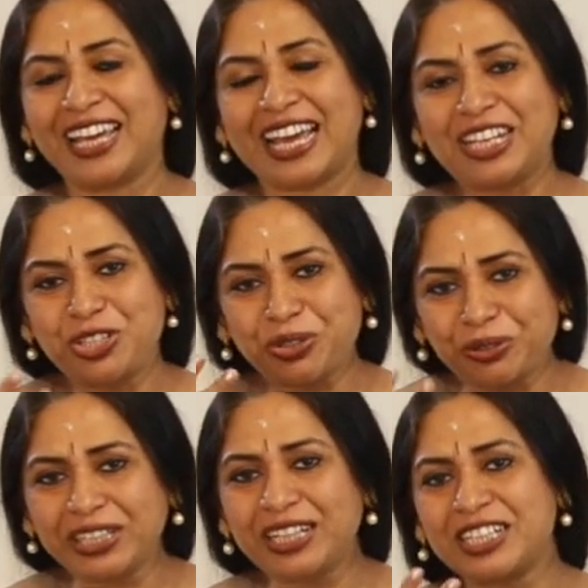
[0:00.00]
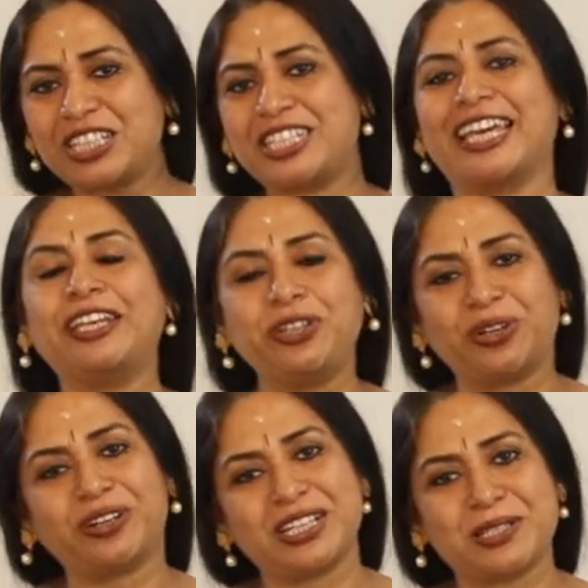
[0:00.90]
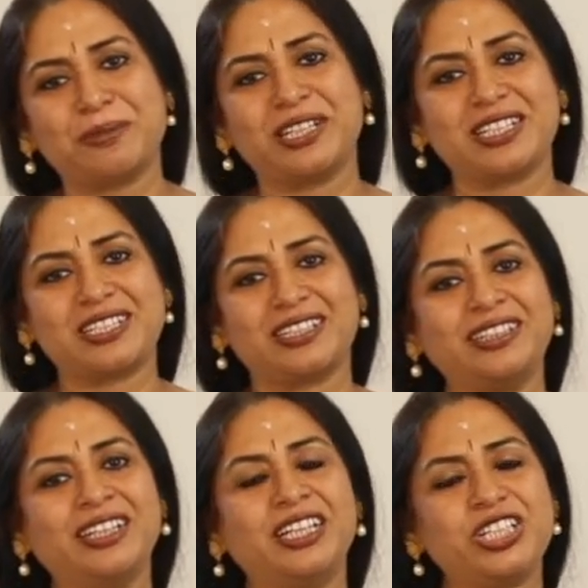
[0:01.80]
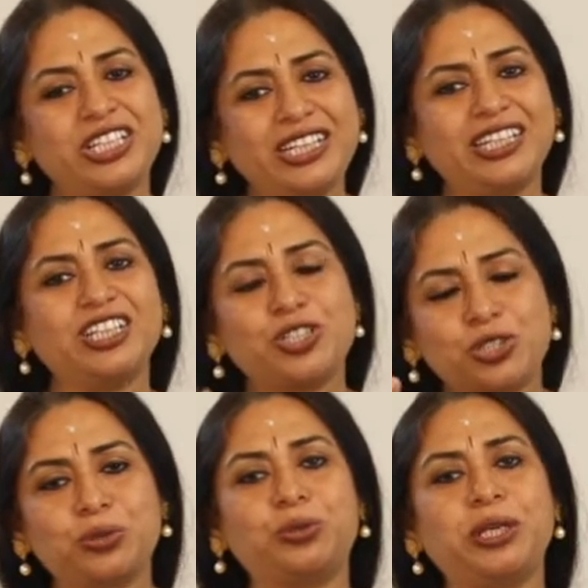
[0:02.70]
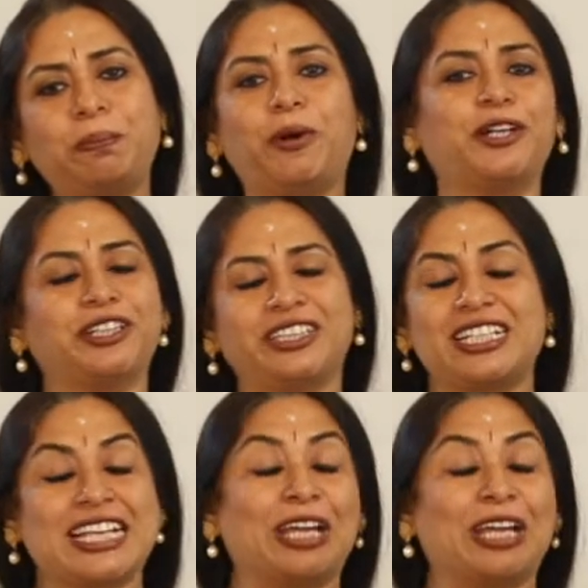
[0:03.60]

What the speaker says: And during her tenure as minister, she did two important things.